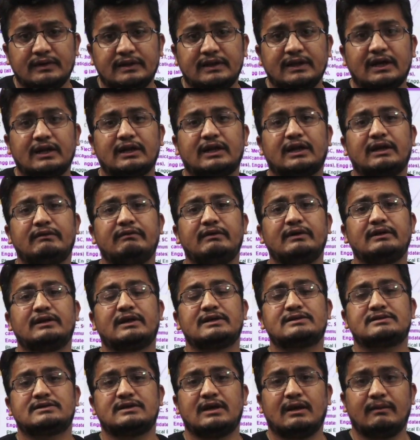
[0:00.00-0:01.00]
They are giving
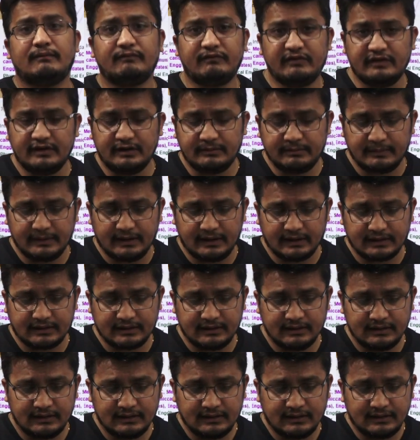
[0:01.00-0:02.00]
the same feedback